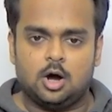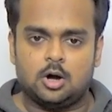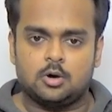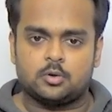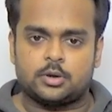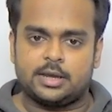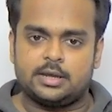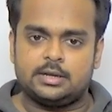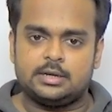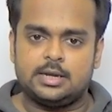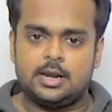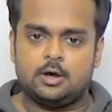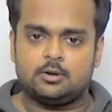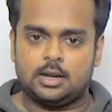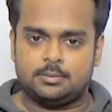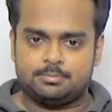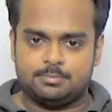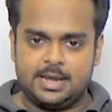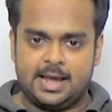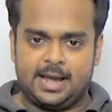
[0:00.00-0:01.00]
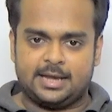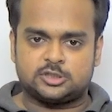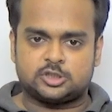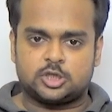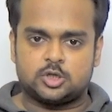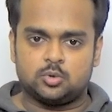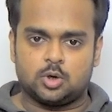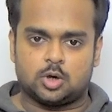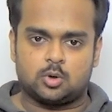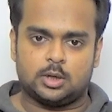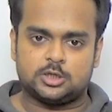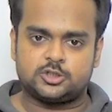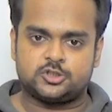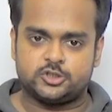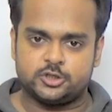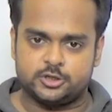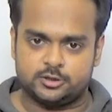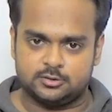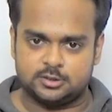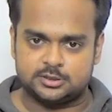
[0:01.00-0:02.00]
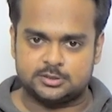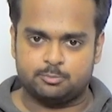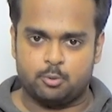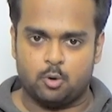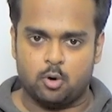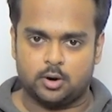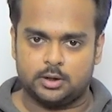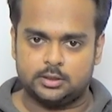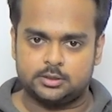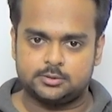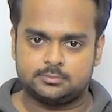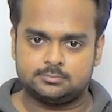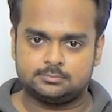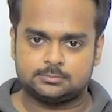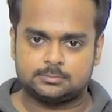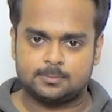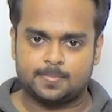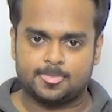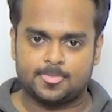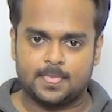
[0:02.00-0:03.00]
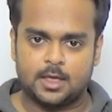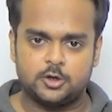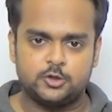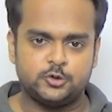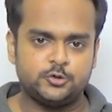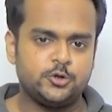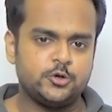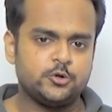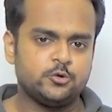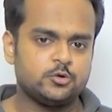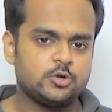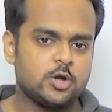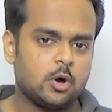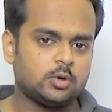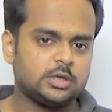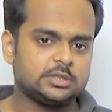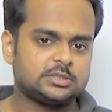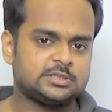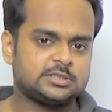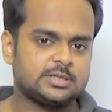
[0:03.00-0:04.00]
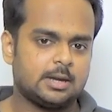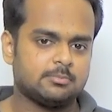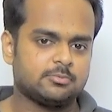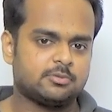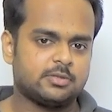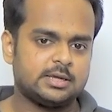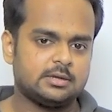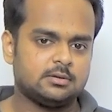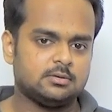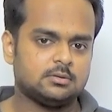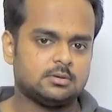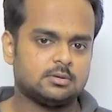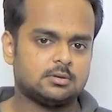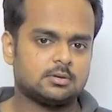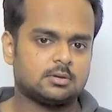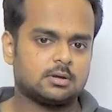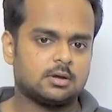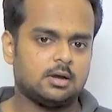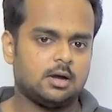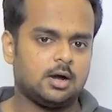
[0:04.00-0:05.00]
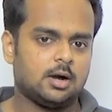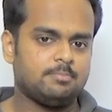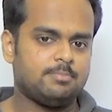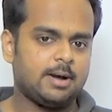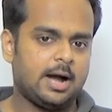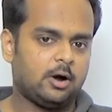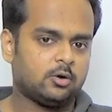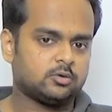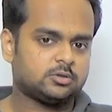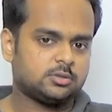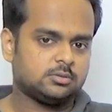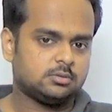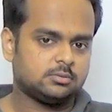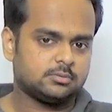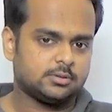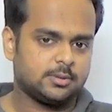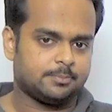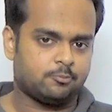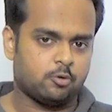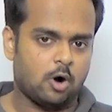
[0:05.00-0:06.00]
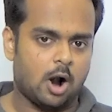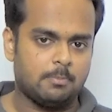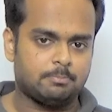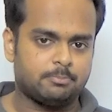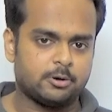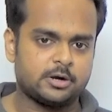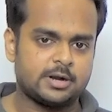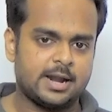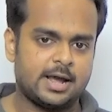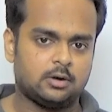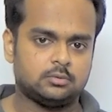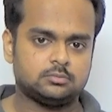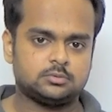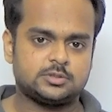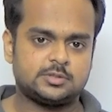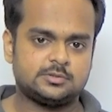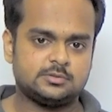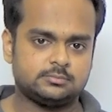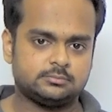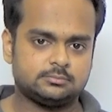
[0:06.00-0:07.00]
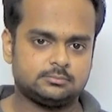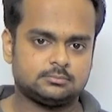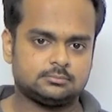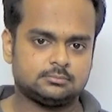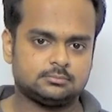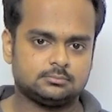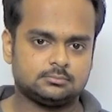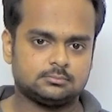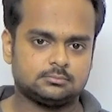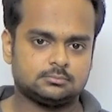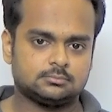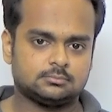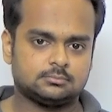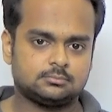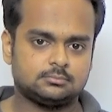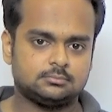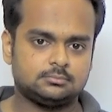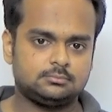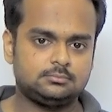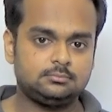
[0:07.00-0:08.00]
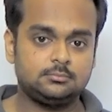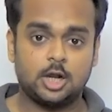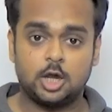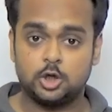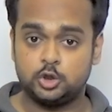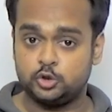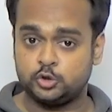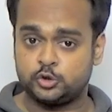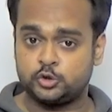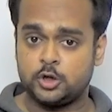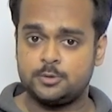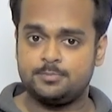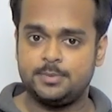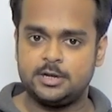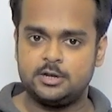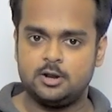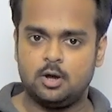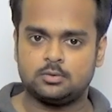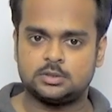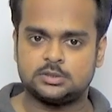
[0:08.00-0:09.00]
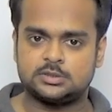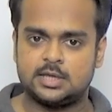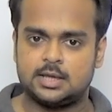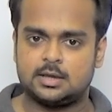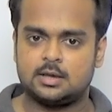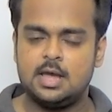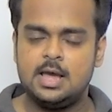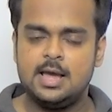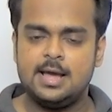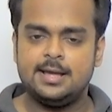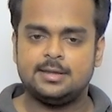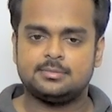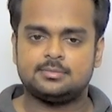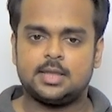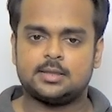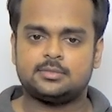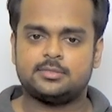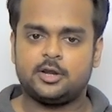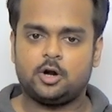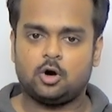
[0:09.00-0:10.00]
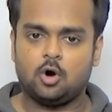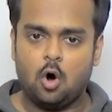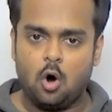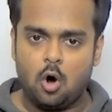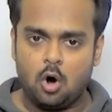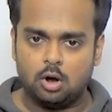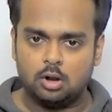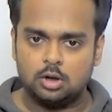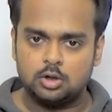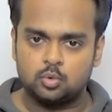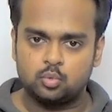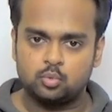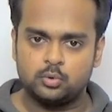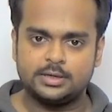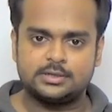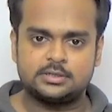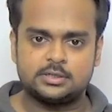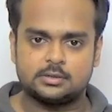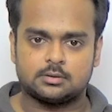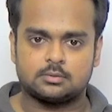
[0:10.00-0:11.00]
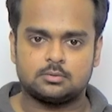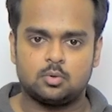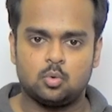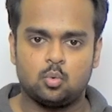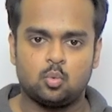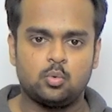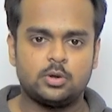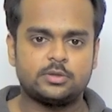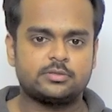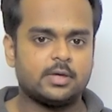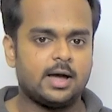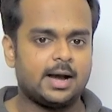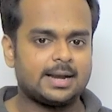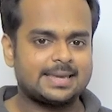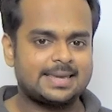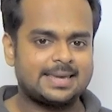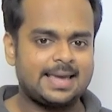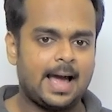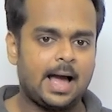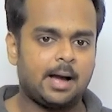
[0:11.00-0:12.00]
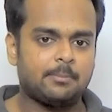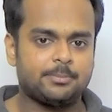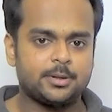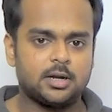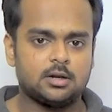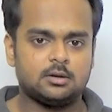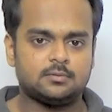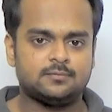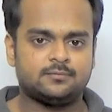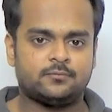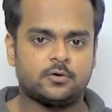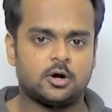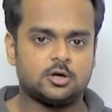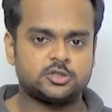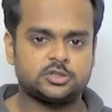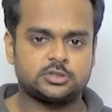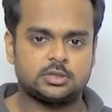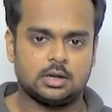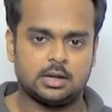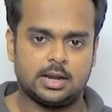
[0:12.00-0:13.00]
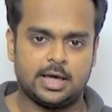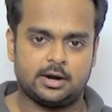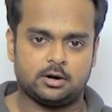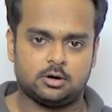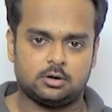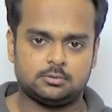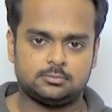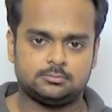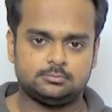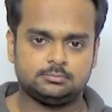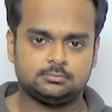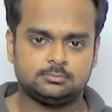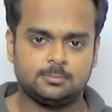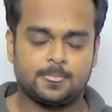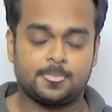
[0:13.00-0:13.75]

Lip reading: Okay, now let me ask you a question at this point. Do you notice something about the proper nouns? You should be noticing that they're all written with a capital first letter,